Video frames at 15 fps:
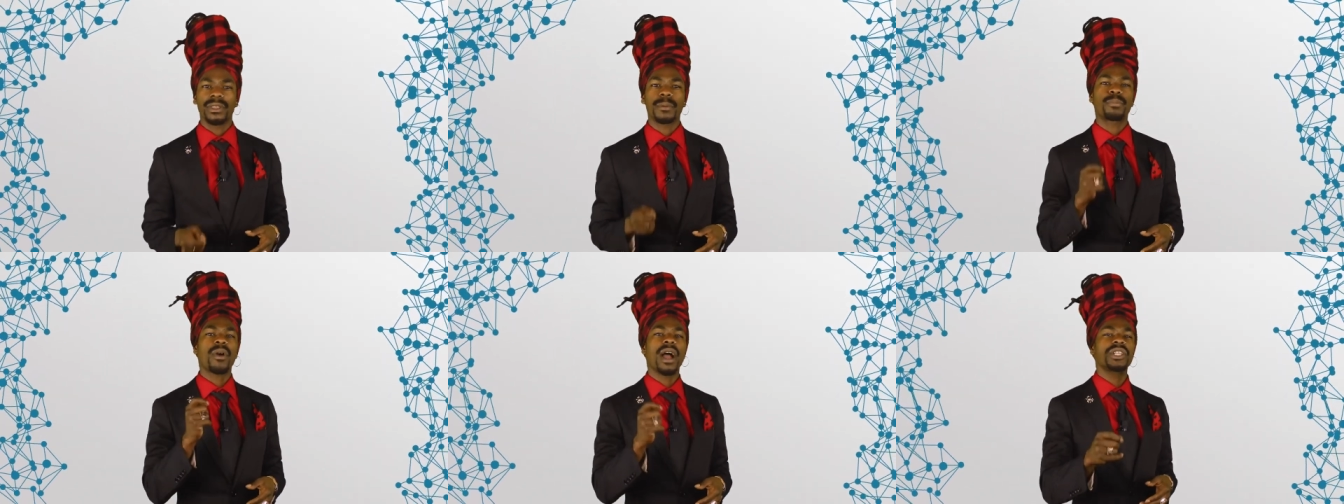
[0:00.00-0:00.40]

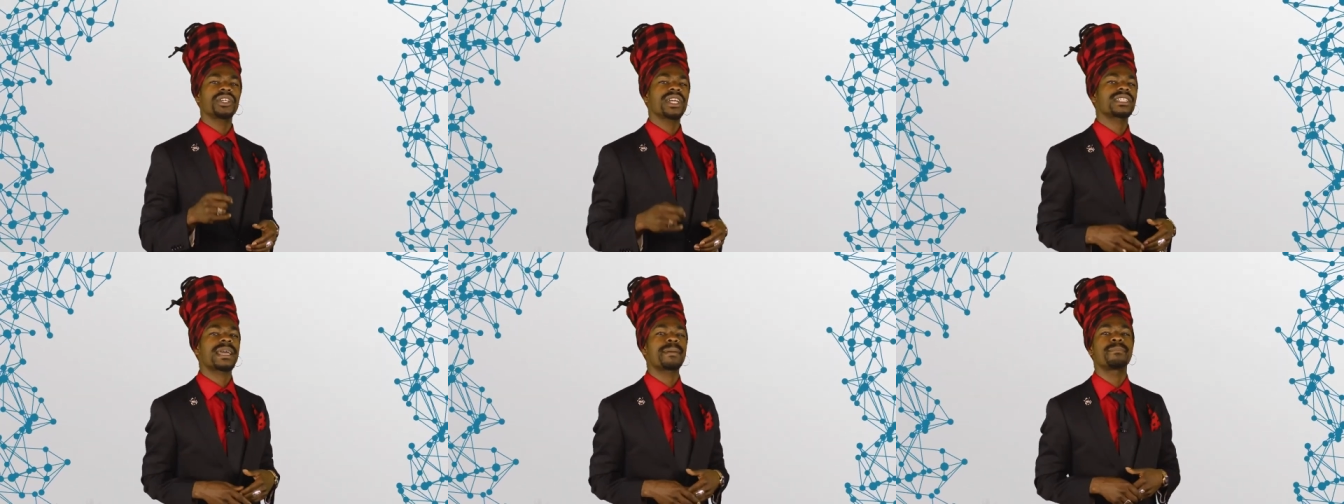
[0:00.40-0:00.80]
The
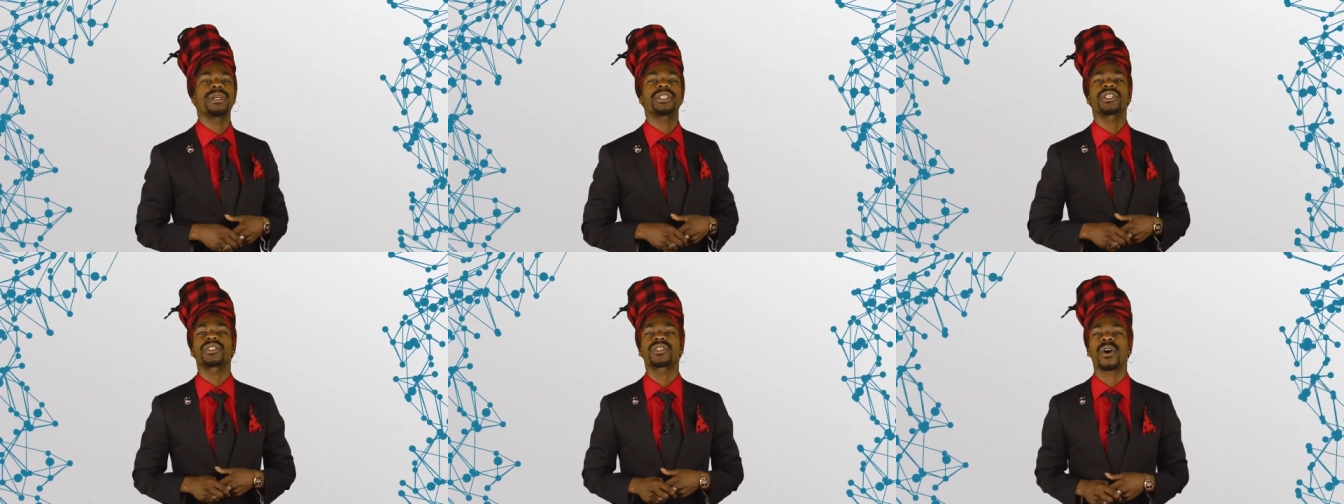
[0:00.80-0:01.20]
project's
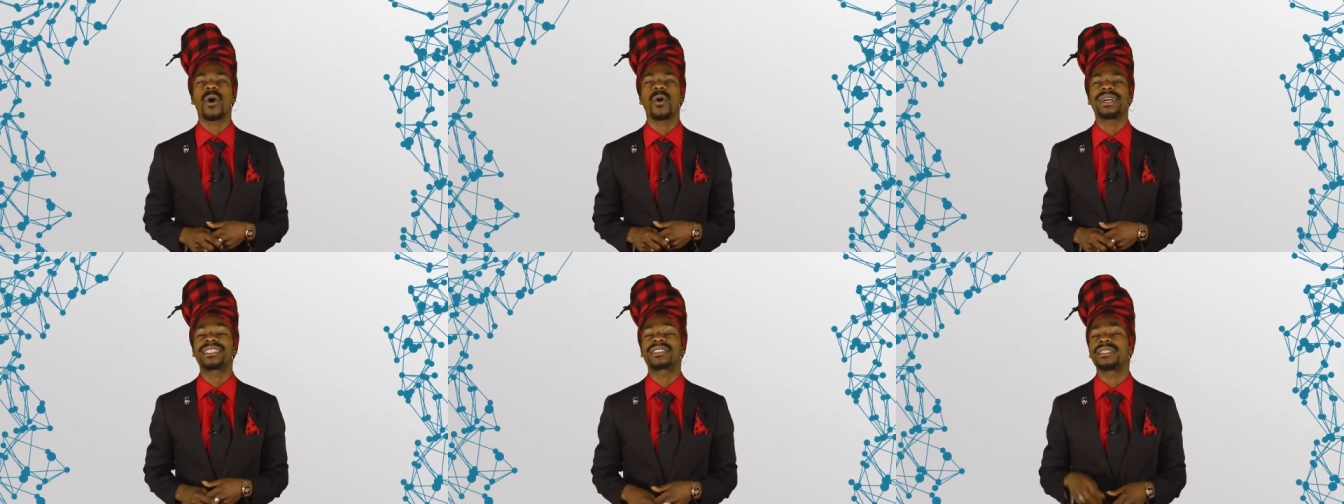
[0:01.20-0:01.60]
ambitious
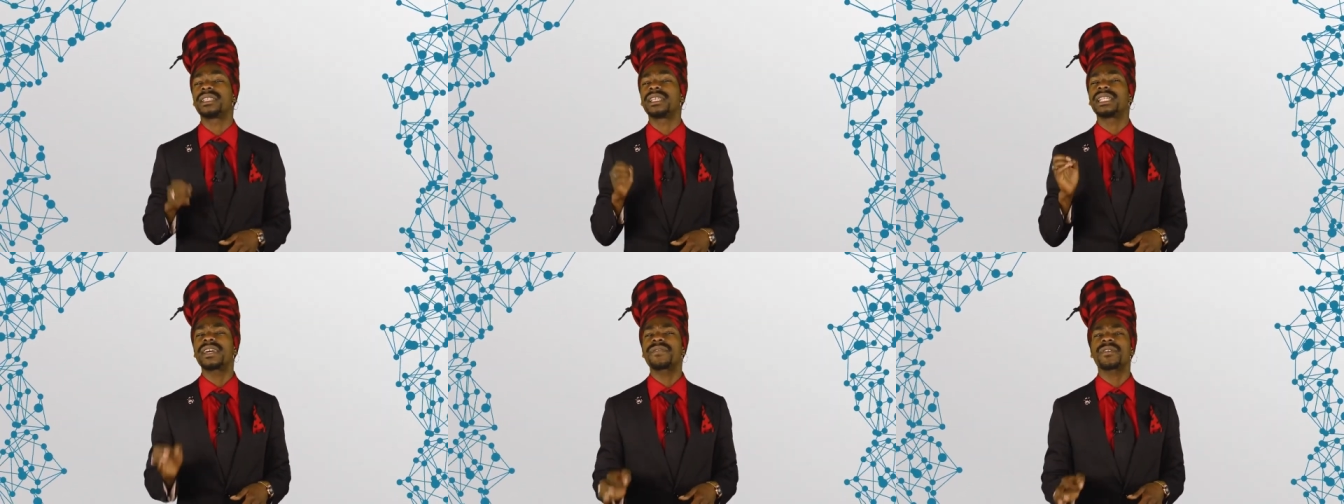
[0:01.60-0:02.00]
goal is to
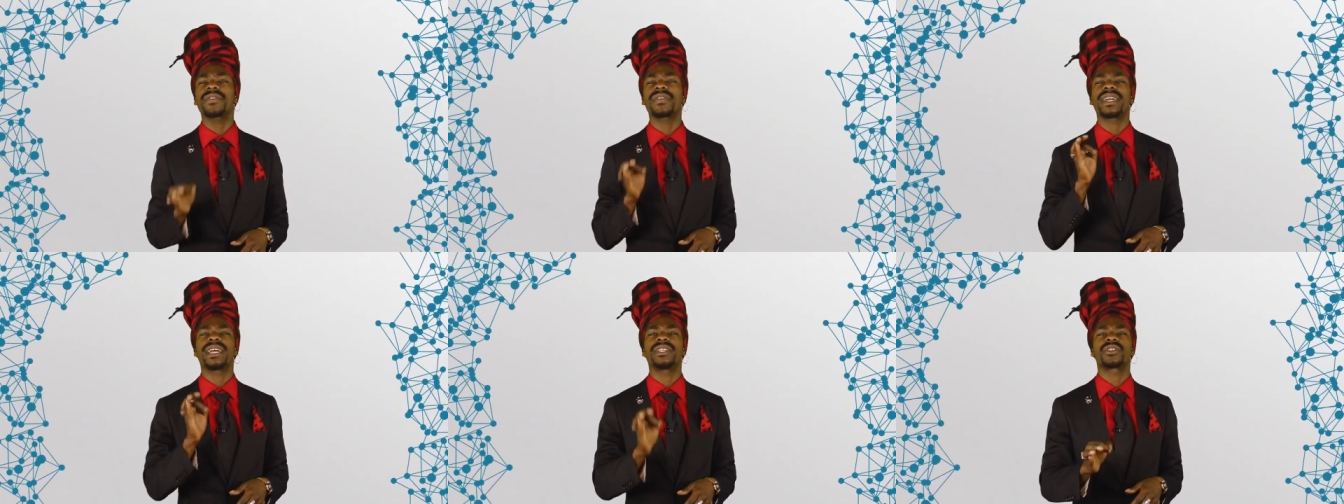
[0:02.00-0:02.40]
deliver
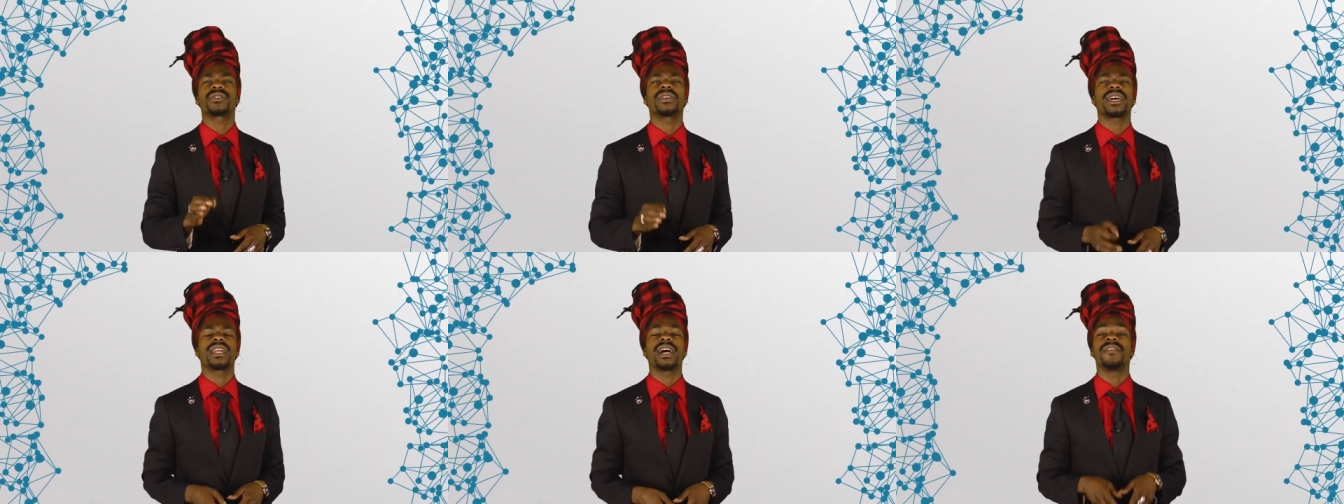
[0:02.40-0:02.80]
the
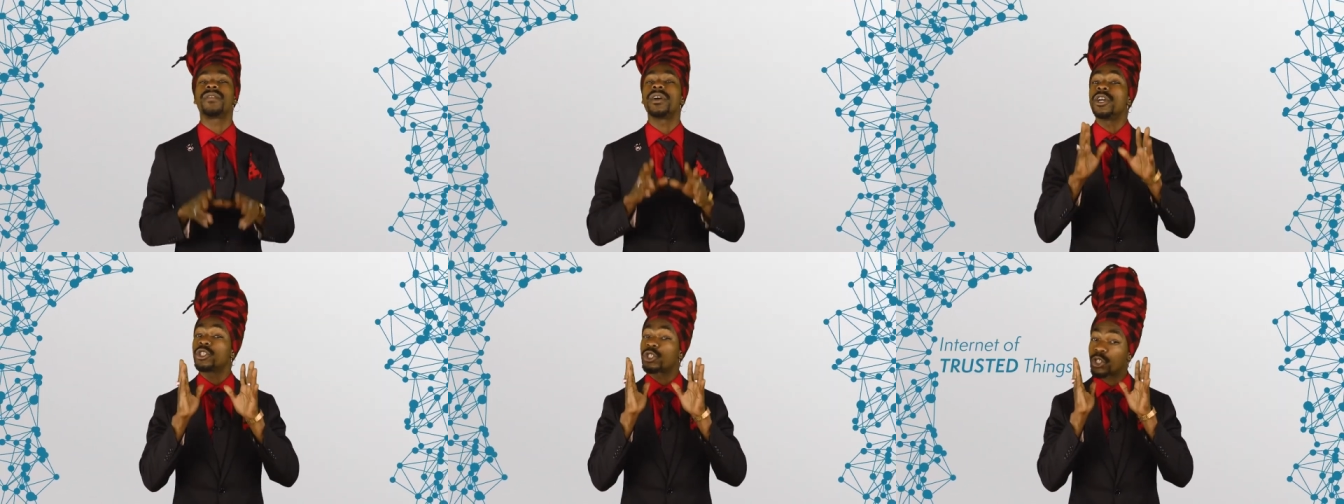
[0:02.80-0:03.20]
Internet of
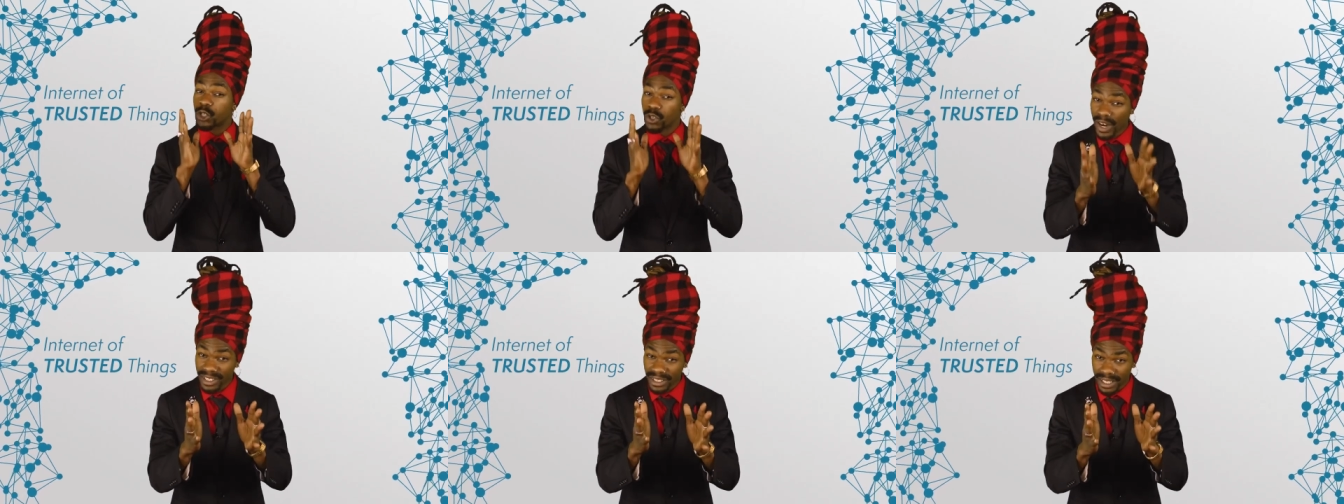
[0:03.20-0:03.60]

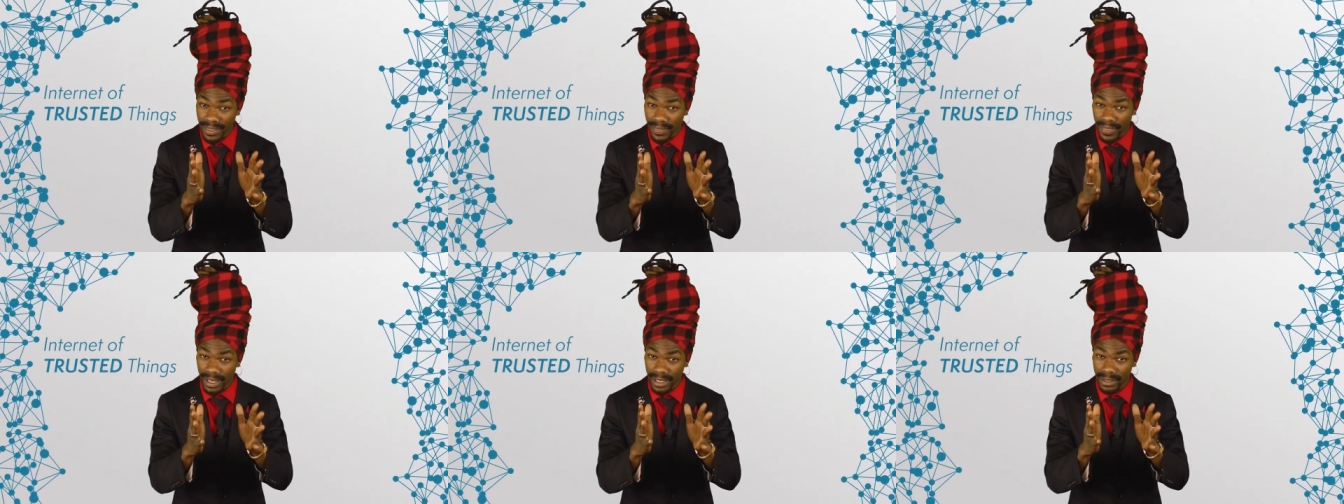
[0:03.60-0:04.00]

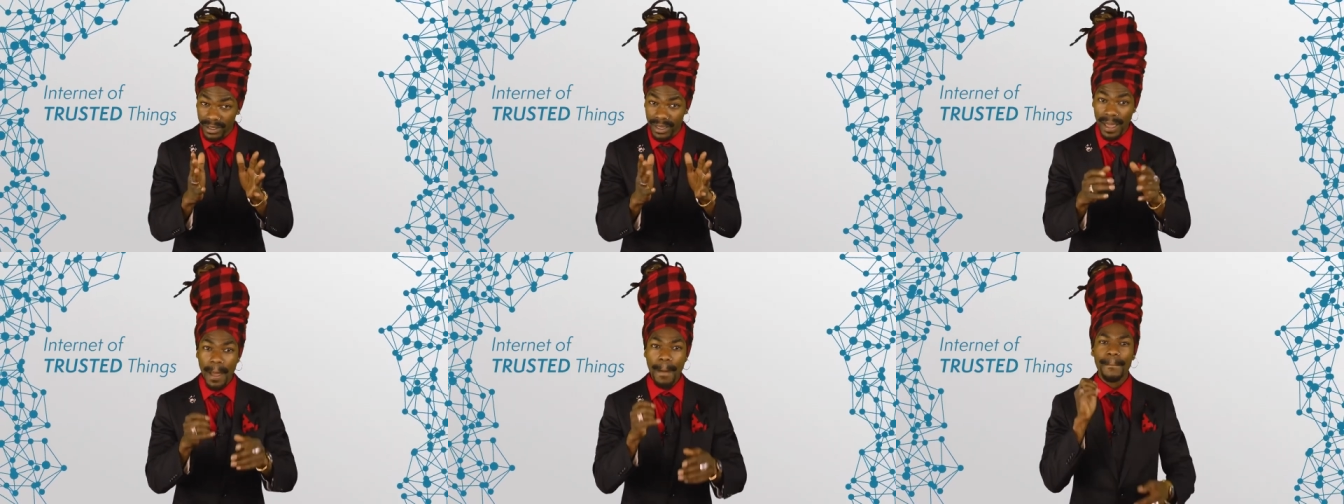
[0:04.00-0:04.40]
Trusted Things